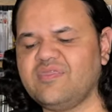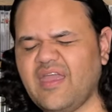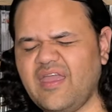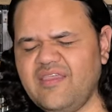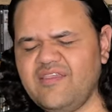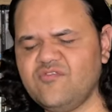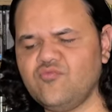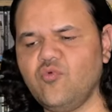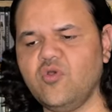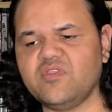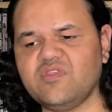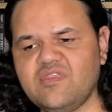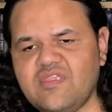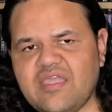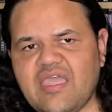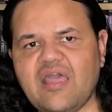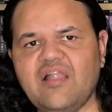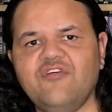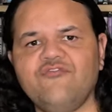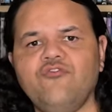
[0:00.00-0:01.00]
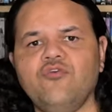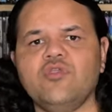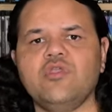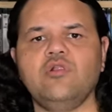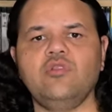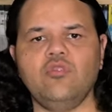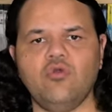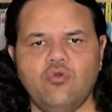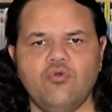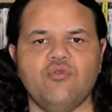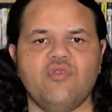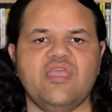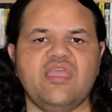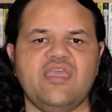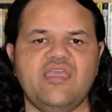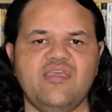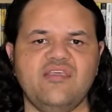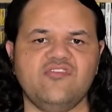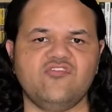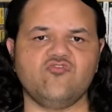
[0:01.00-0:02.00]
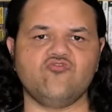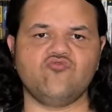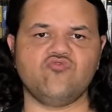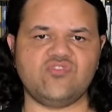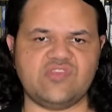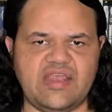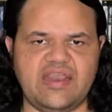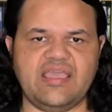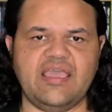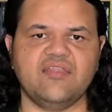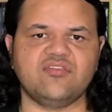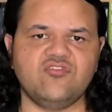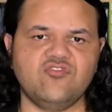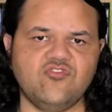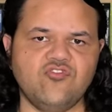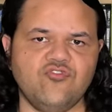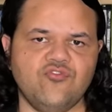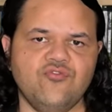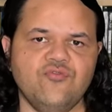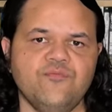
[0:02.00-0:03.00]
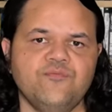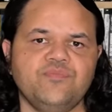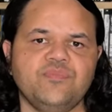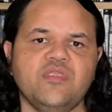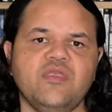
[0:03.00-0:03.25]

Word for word: That is what the California law is setting out to do.